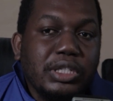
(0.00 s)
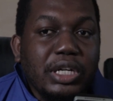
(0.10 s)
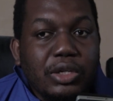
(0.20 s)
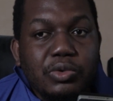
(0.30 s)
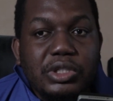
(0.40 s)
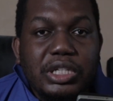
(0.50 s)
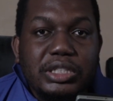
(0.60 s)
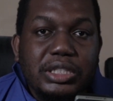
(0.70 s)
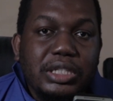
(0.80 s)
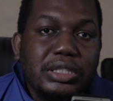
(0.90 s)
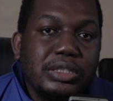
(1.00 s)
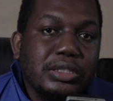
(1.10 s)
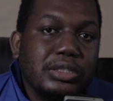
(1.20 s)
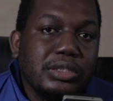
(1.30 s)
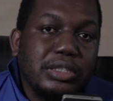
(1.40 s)
there are good days and
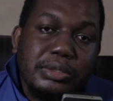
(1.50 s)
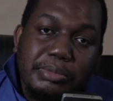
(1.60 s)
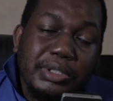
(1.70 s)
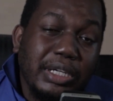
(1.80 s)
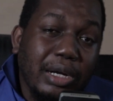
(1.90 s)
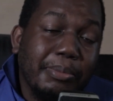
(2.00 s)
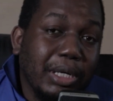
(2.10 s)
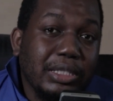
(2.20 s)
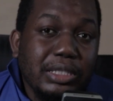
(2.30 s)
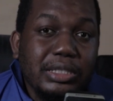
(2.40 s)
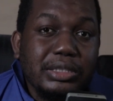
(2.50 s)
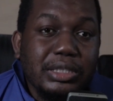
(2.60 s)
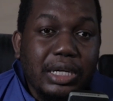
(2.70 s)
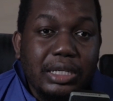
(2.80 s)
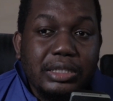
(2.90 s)
there are bad days.
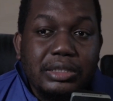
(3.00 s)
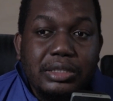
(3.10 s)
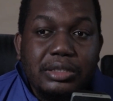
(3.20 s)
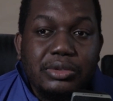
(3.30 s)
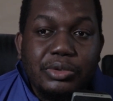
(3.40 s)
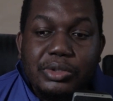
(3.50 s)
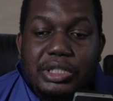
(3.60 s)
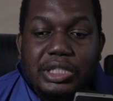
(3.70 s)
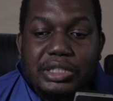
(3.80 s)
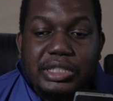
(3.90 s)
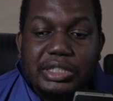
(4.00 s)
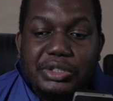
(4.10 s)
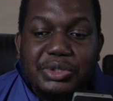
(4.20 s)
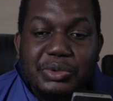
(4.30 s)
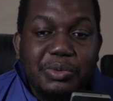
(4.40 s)
And good days
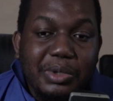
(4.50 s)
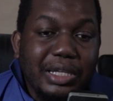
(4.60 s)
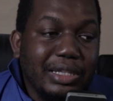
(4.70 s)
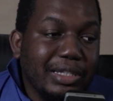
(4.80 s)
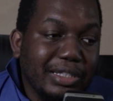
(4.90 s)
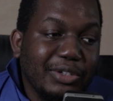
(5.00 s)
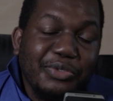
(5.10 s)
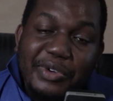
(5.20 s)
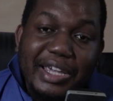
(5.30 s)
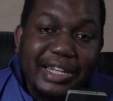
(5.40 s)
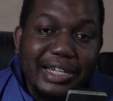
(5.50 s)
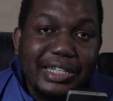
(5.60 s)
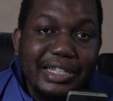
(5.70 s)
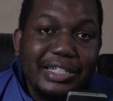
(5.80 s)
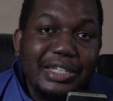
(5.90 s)
is when you
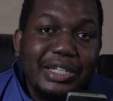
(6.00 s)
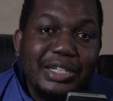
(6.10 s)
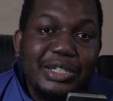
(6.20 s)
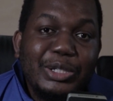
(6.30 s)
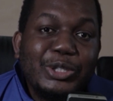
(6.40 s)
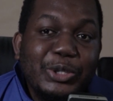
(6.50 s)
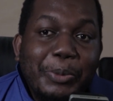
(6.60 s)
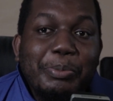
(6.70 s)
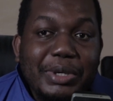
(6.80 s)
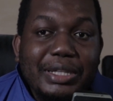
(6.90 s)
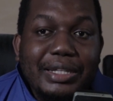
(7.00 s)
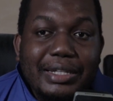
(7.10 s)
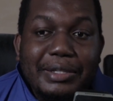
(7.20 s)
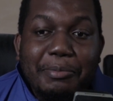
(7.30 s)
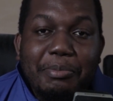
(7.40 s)
finally submit
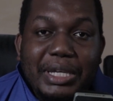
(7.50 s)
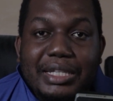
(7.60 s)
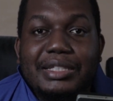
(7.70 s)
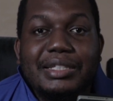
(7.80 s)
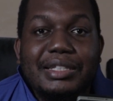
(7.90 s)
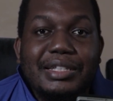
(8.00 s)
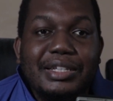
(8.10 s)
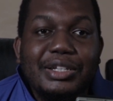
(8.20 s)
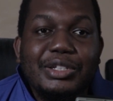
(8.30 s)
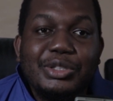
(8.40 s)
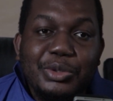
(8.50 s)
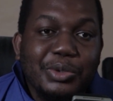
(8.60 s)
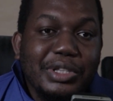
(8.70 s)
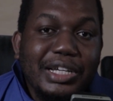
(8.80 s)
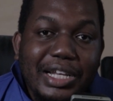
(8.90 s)
the mix
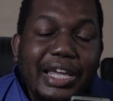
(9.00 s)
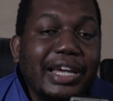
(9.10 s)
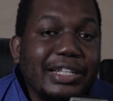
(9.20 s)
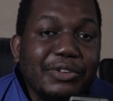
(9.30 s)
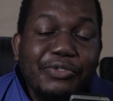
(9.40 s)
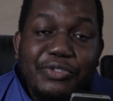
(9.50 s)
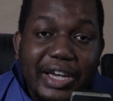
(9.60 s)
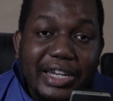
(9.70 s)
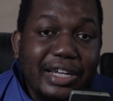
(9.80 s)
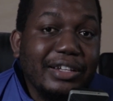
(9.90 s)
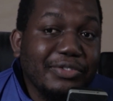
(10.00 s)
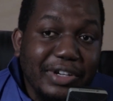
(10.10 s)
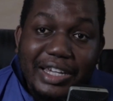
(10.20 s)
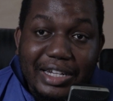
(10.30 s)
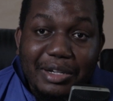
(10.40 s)
to the client, the
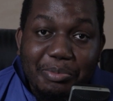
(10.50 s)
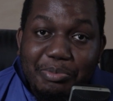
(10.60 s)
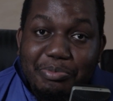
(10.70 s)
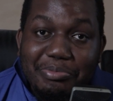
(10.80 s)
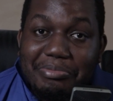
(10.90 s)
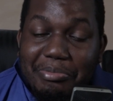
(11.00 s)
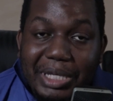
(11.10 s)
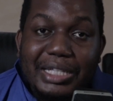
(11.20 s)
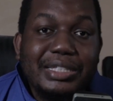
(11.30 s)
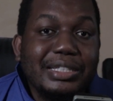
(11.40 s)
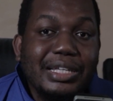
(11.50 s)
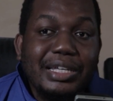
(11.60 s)
final mix.